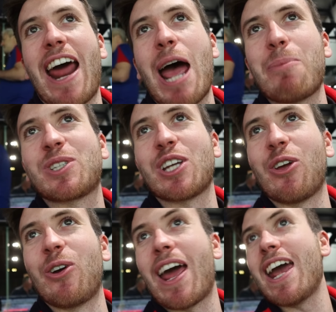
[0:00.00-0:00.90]

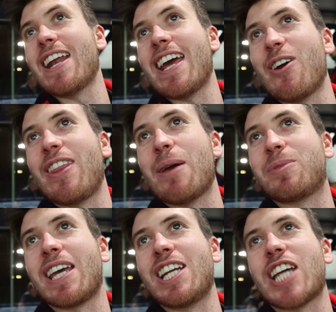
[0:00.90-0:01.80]
absolute heater here at the
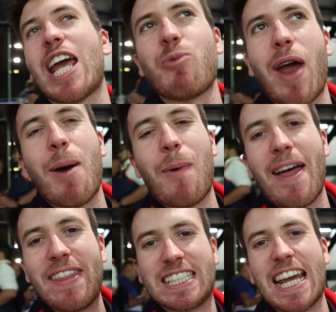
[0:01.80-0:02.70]
MCG. Round
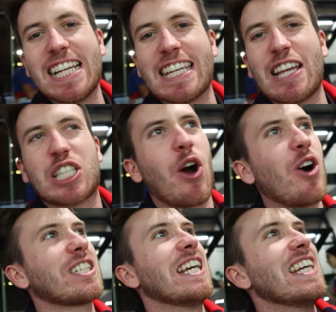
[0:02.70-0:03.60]
one, the D's and the
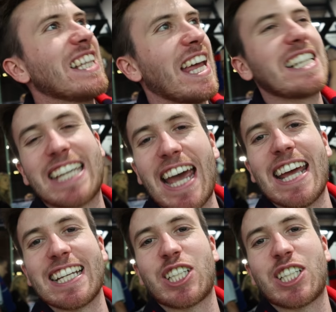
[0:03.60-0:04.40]
Dogs. Let's get it.